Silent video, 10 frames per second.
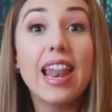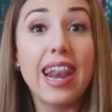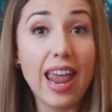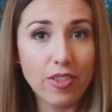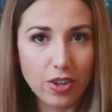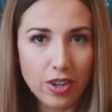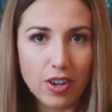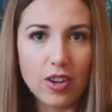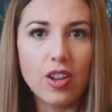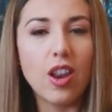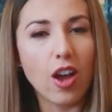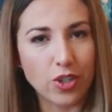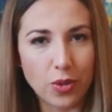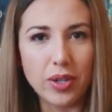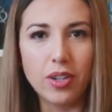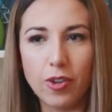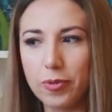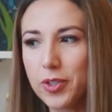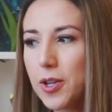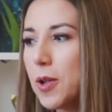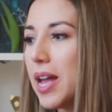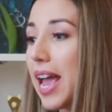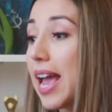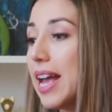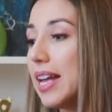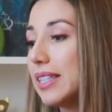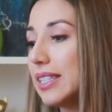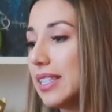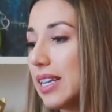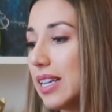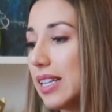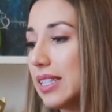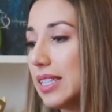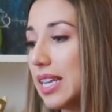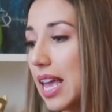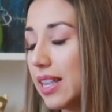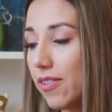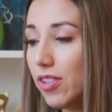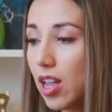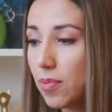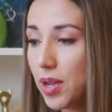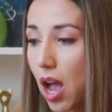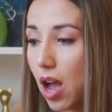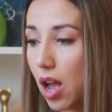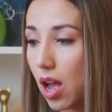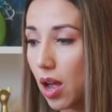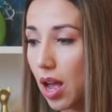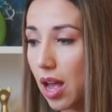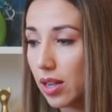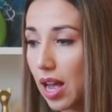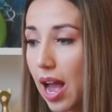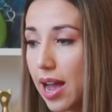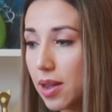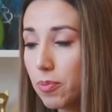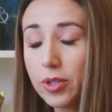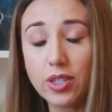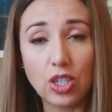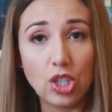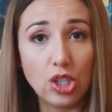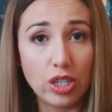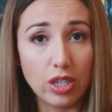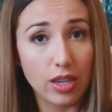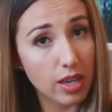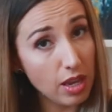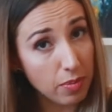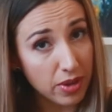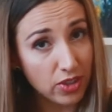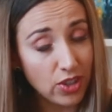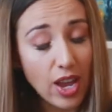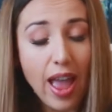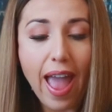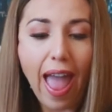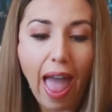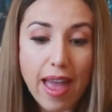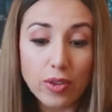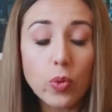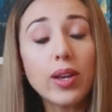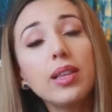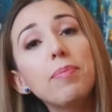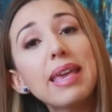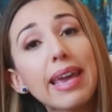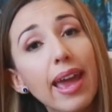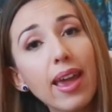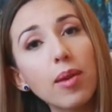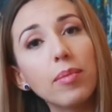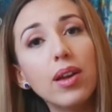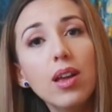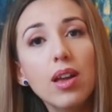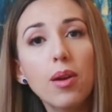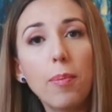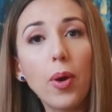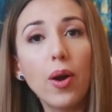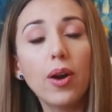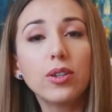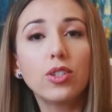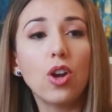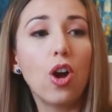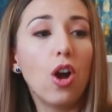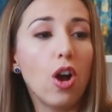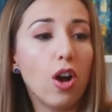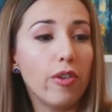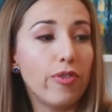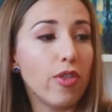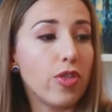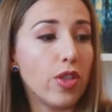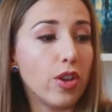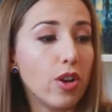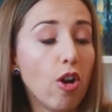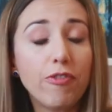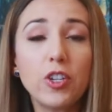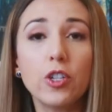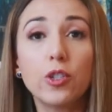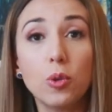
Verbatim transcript: leather luxury gloves, and they developed a high prestige image and quickly became part of the official